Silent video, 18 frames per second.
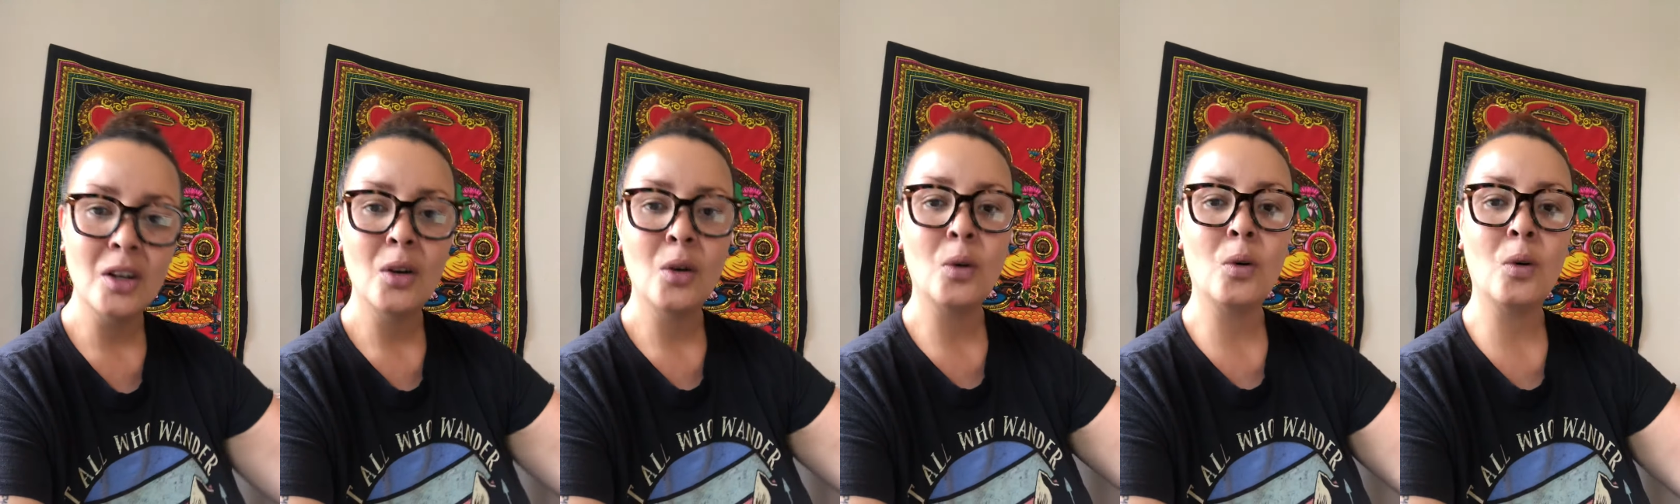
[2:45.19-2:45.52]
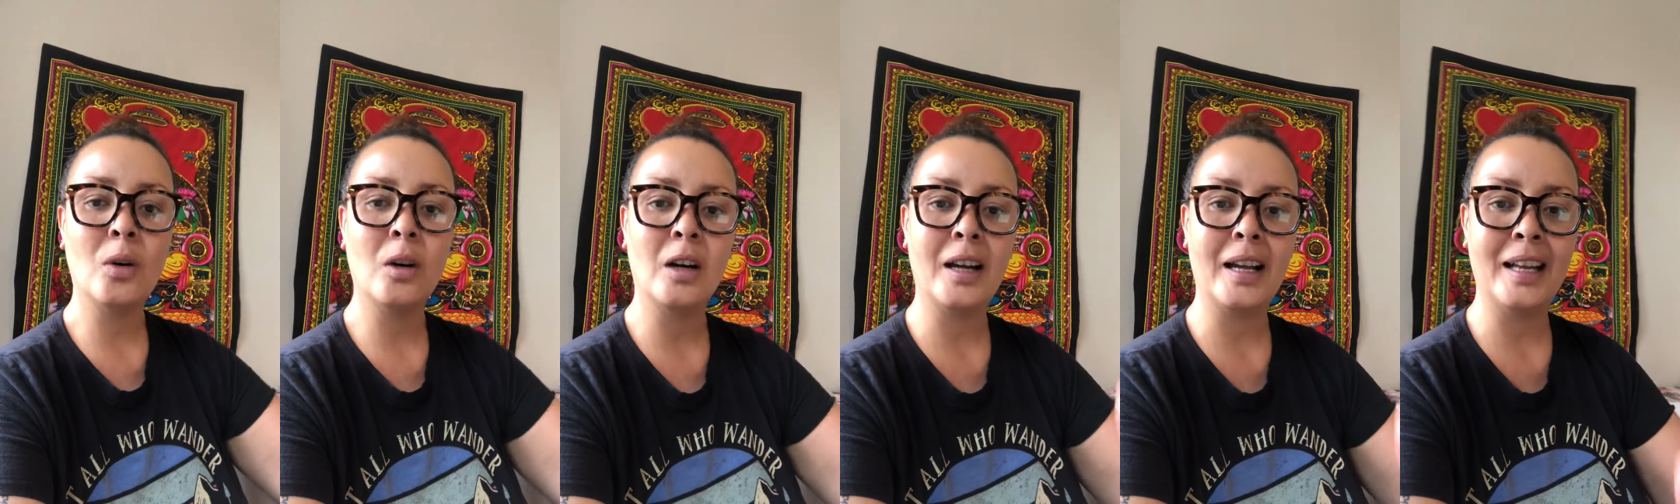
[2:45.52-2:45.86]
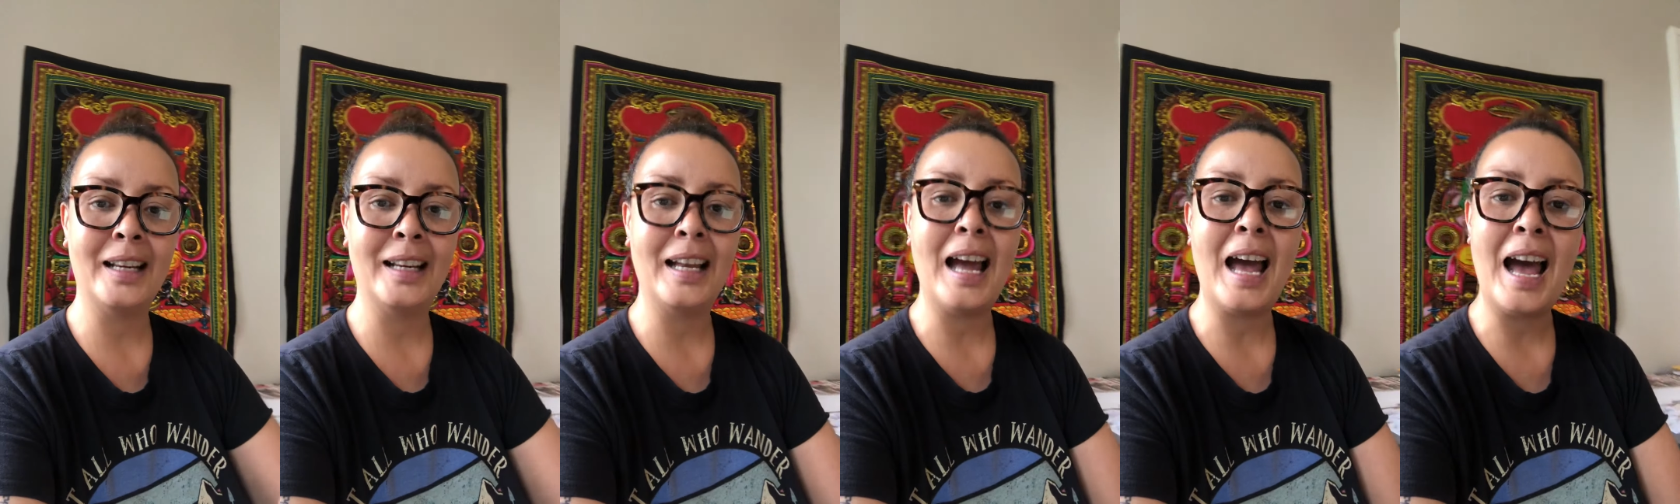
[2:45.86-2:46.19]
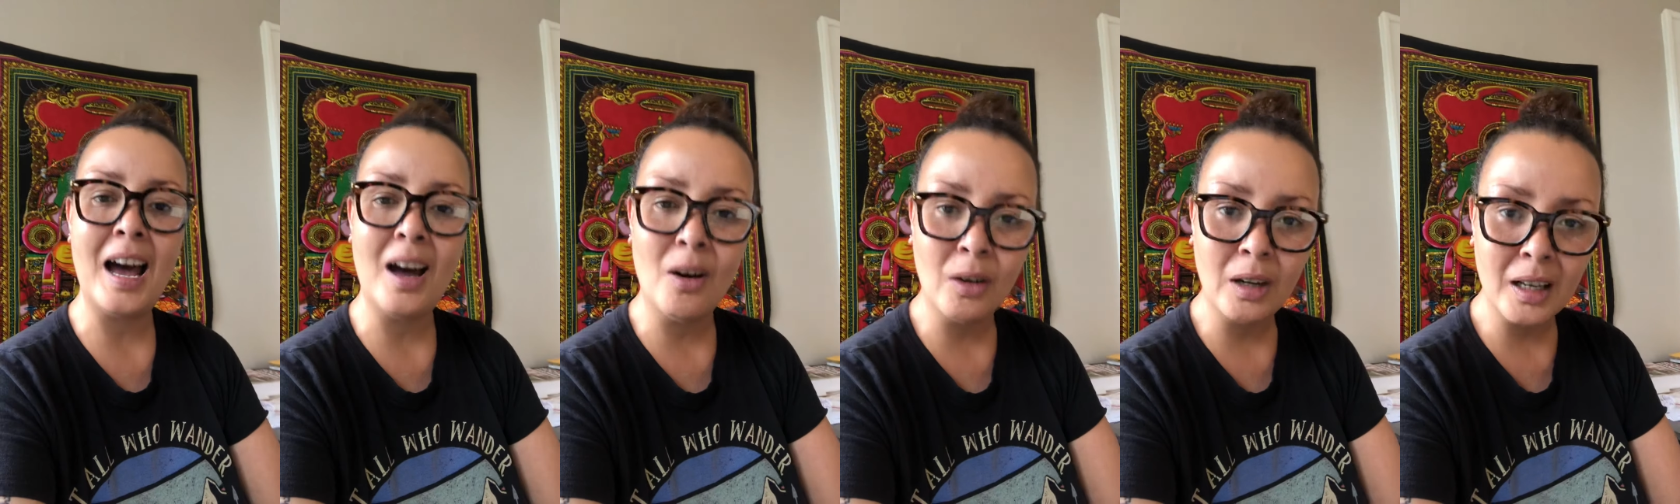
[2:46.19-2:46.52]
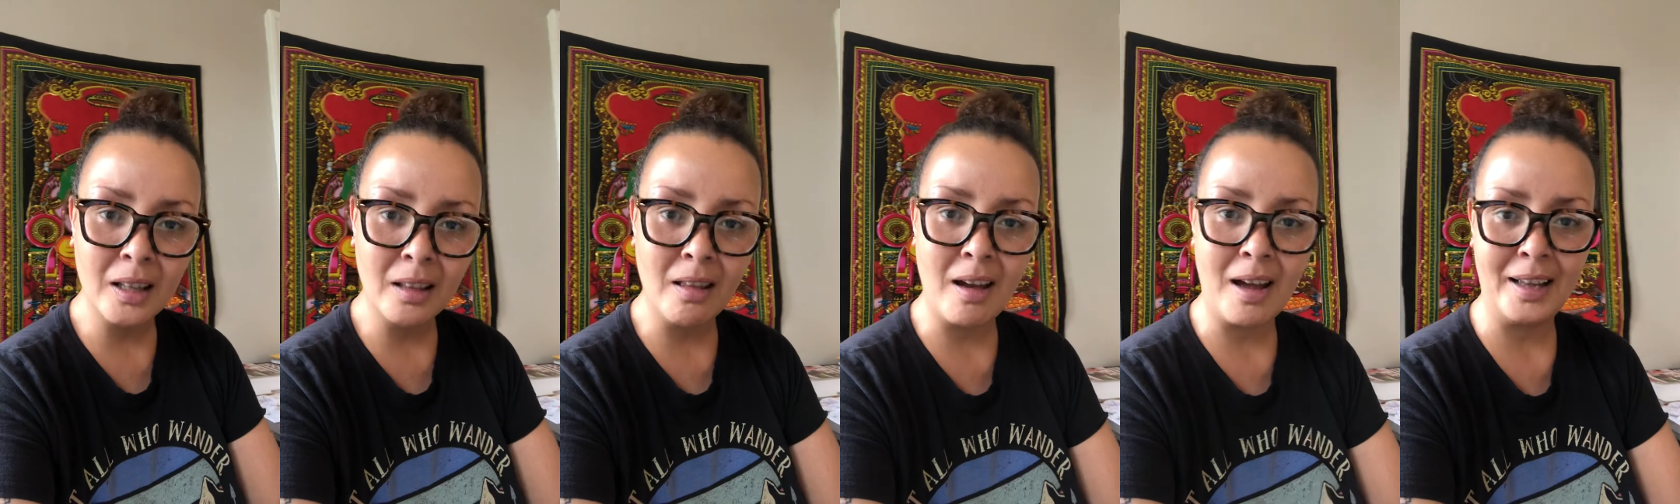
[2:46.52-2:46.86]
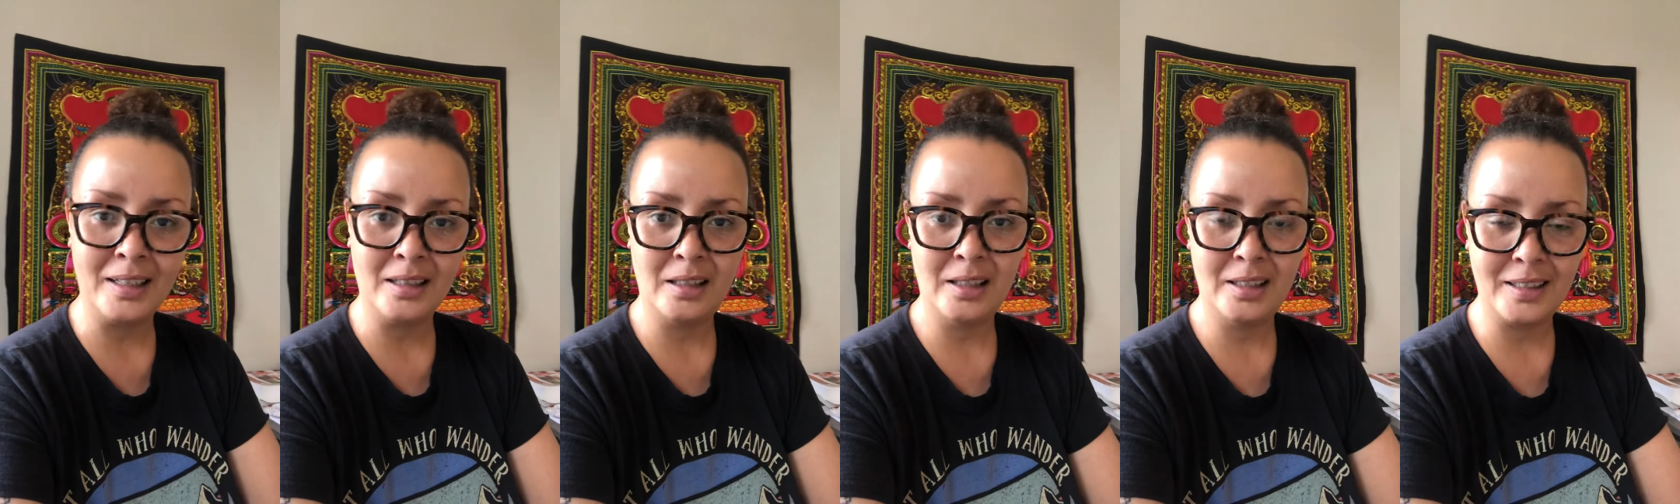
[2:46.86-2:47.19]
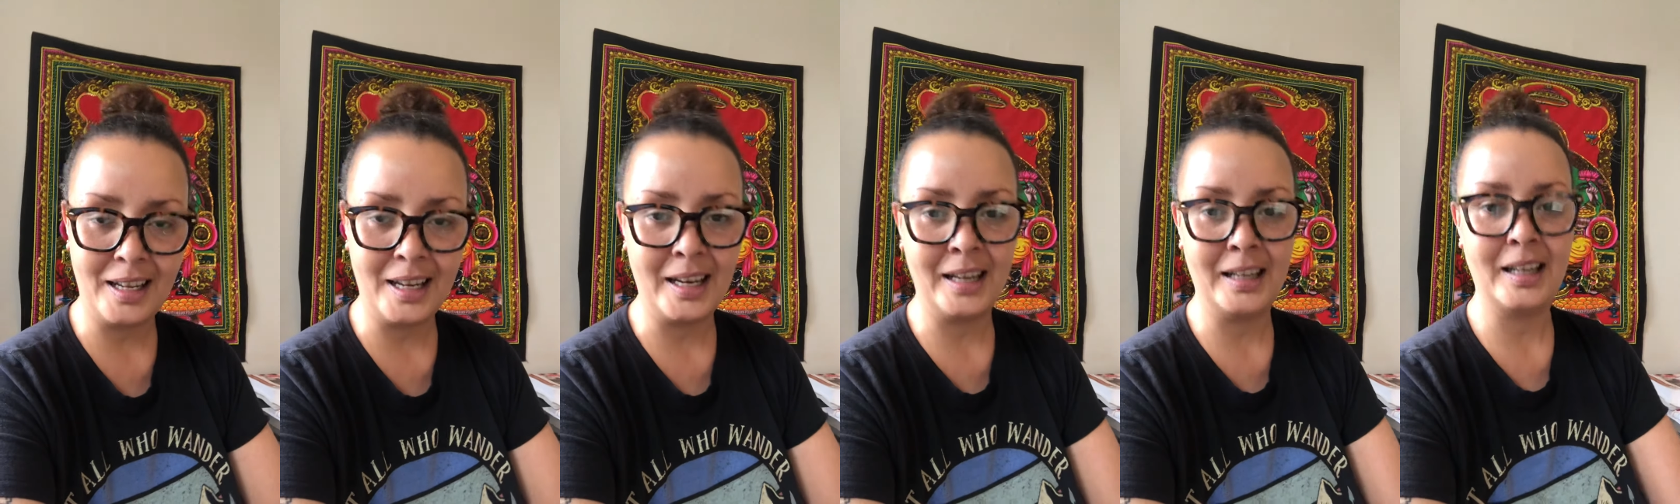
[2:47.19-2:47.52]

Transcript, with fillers: or a alkaline state.